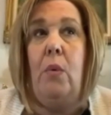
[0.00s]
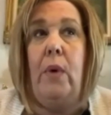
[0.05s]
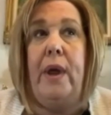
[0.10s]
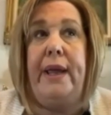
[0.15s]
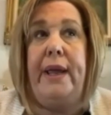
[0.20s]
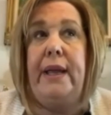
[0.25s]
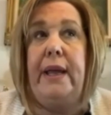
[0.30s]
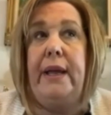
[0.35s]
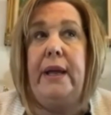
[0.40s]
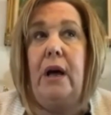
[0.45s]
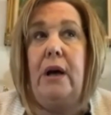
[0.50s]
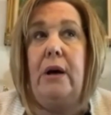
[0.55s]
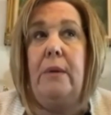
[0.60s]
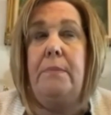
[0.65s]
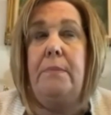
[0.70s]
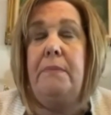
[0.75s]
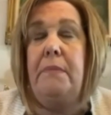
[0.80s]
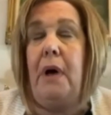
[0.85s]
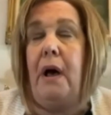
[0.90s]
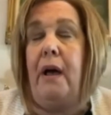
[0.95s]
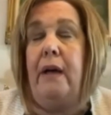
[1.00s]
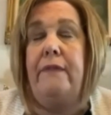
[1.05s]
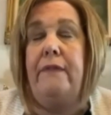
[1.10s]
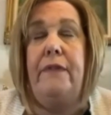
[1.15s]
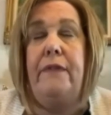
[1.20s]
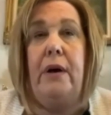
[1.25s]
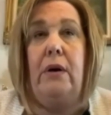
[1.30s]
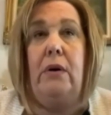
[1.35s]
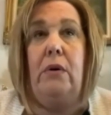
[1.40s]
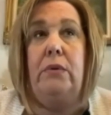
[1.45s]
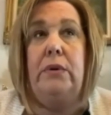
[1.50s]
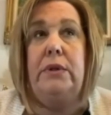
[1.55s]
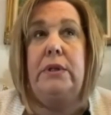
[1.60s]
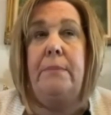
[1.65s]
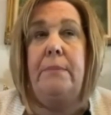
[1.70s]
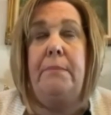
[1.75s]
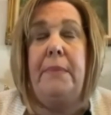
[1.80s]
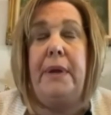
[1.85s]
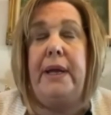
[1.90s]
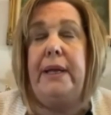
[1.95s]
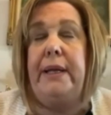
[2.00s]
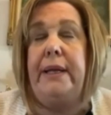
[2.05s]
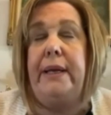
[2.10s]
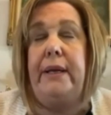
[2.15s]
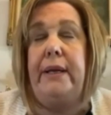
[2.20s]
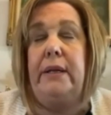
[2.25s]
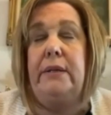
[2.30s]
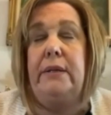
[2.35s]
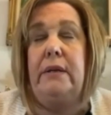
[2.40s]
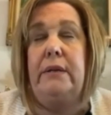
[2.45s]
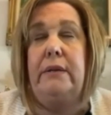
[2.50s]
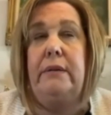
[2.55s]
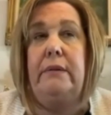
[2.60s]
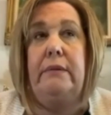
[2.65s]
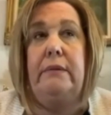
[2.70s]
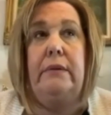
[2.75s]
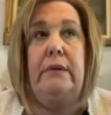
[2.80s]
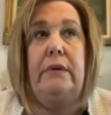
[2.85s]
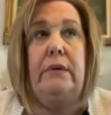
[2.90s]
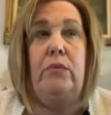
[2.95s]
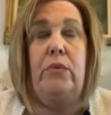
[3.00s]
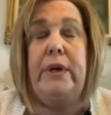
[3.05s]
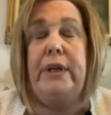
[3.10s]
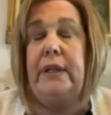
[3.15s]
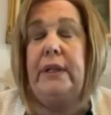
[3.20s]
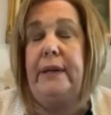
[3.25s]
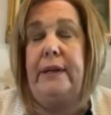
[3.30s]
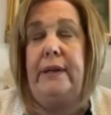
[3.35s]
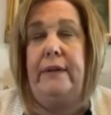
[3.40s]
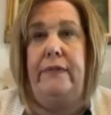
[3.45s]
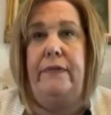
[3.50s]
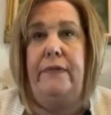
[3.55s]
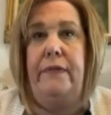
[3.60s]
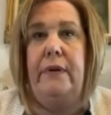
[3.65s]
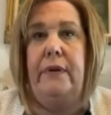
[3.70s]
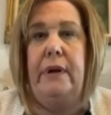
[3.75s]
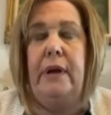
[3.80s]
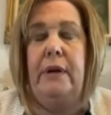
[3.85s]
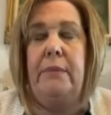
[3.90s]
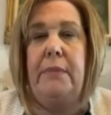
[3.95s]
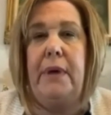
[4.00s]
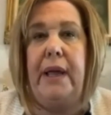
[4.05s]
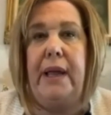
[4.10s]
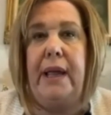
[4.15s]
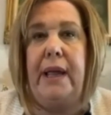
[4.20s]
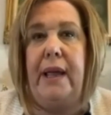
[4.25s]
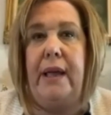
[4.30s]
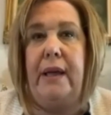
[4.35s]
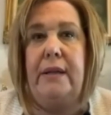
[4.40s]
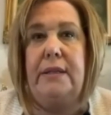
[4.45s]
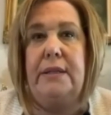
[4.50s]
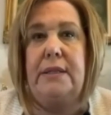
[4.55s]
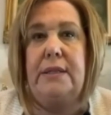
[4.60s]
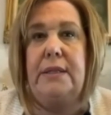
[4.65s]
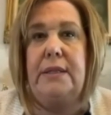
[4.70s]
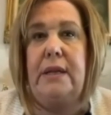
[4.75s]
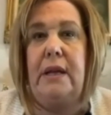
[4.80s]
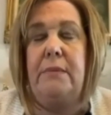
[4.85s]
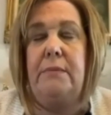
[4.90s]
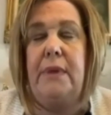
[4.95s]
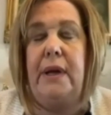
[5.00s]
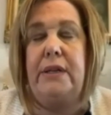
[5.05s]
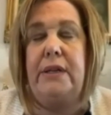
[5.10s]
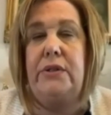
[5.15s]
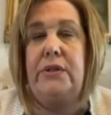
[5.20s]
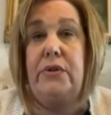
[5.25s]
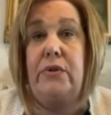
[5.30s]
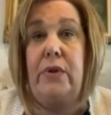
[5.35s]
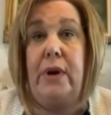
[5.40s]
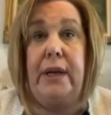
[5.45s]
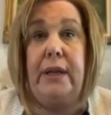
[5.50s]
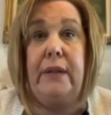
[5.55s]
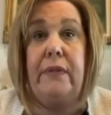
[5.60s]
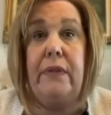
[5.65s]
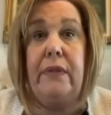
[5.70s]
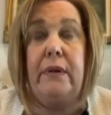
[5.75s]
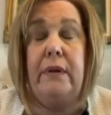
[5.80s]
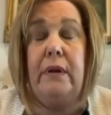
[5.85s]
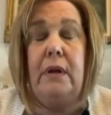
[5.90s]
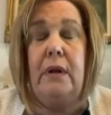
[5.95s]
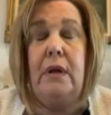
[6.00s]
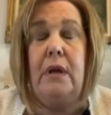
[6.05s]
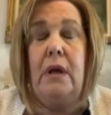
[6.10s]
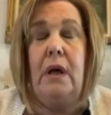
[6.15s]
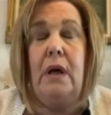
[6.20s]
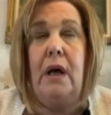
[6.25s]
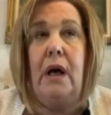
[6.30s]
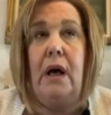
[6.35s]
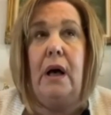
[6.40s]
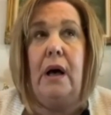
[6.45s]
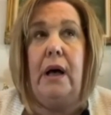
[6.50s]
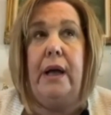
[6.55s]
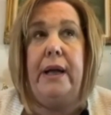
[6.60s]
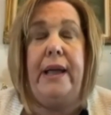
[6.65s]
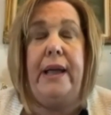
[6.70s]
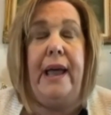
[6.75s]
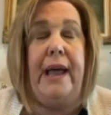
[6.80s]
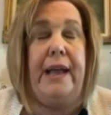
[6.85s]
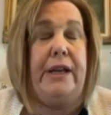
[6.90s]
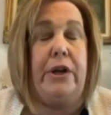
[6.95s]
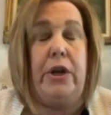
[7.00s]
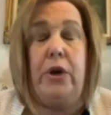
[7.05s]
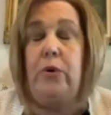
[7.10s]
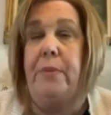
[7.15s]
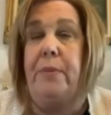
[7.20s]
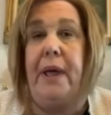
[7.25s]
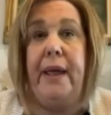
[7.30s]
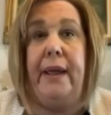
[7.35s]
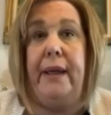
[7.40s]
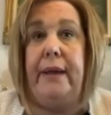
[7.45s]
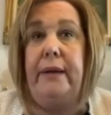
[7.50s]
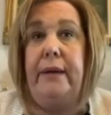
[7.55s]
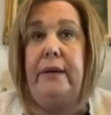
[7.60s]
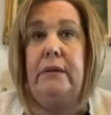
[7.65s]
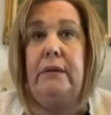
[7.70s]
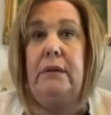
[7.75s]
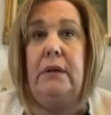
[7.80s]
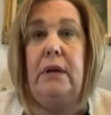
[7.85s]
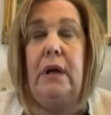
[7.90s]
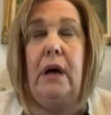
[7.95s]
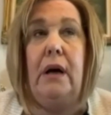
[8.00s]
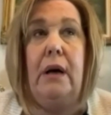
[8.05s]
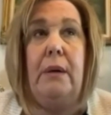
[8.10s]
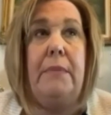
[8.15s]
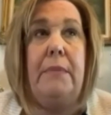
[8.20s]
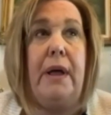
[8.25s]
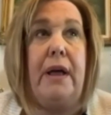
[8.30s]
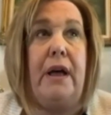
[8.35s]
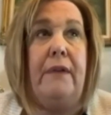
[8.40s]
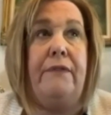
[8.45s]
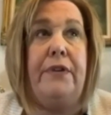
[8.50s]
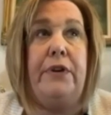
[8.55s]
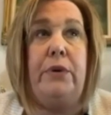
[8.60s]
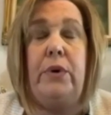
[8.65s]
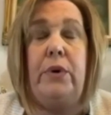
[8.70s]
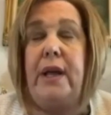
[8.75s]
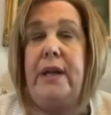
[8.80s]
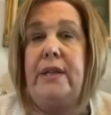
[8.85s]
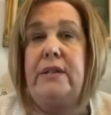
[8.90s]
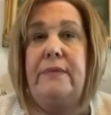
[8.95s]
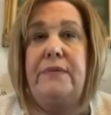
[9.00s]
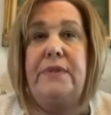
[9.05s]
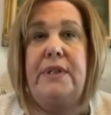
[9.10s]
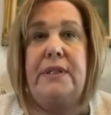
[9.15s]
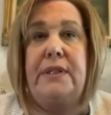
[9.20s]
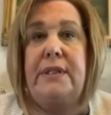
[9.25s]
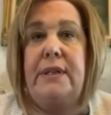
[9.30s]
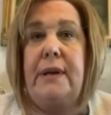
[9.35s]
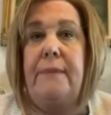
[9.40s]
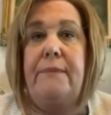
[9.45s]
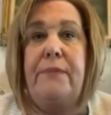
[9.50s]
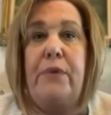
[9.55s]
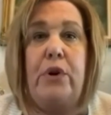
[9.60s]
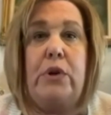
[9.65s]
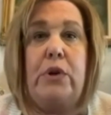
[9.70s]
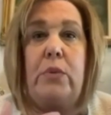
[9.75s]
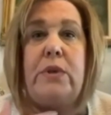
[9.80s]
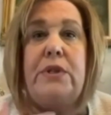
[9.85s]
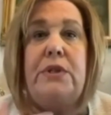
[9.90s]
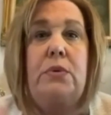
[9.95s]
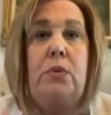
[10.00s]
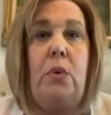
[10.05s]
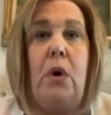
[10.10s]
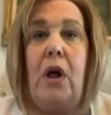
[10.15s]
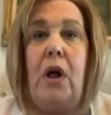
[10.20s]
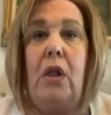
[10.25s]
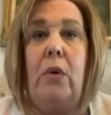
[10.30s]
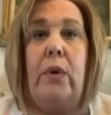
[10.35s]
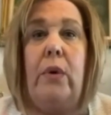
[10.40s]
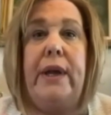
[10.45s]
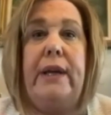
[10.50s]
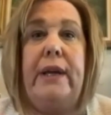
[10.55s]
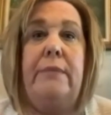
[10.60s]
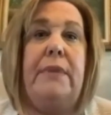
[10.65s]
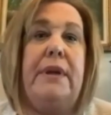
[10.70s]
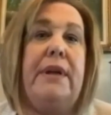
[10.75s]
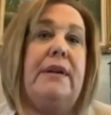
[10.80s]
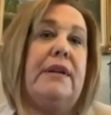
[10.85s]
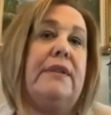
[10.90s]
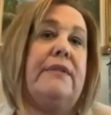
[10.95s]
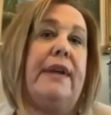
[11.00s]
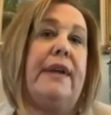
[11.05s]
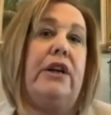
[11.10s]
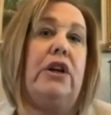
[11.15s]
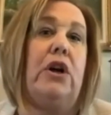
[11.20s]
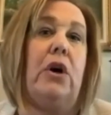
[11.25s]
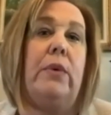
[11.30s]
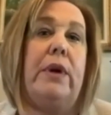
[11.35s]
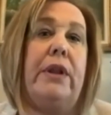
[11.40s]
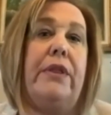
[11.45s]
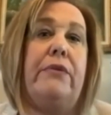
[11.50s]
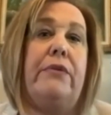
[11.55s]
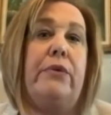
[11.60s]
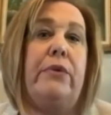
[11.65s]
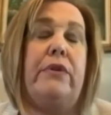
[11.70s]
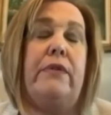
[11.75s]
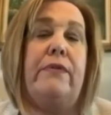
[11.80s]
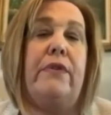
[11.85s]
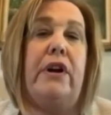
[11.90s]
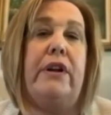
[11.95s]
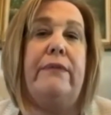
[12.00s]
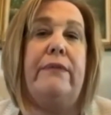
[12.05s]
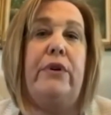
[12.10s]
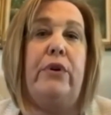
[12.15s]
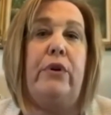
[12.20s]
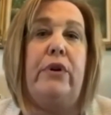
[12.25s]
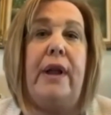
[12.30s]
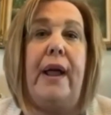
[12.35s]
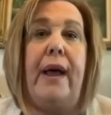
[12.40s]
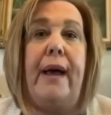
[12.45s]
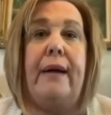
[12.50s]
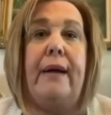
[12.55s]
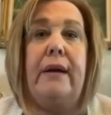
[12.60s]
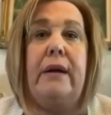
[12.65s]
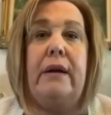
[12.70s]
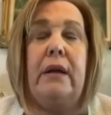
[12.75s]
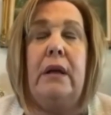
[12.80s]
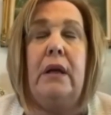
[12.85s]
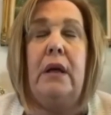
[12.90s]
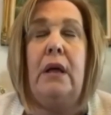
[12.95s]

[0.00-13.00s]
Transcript: waking up, I felt immediate relief in my hands and my mm-hmm. strength. I had no pain. Um, a few days of discomfort with swallowing because they go in through the front of your neck.